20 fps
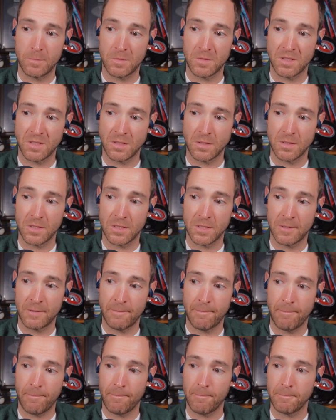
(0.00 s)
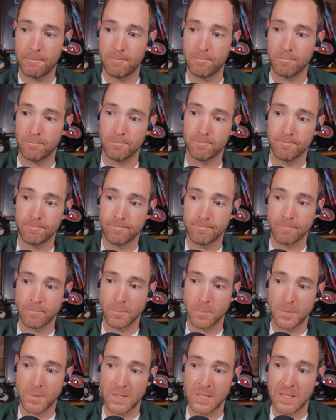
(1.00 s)

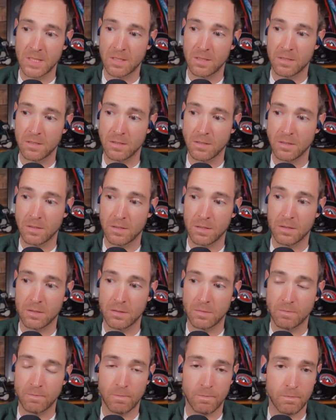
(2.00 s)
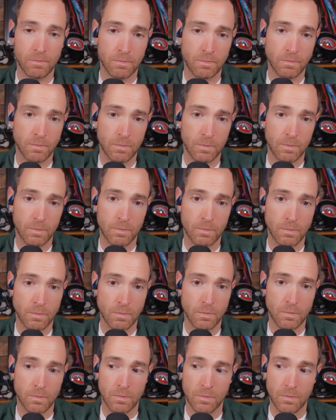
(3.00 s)
(silent)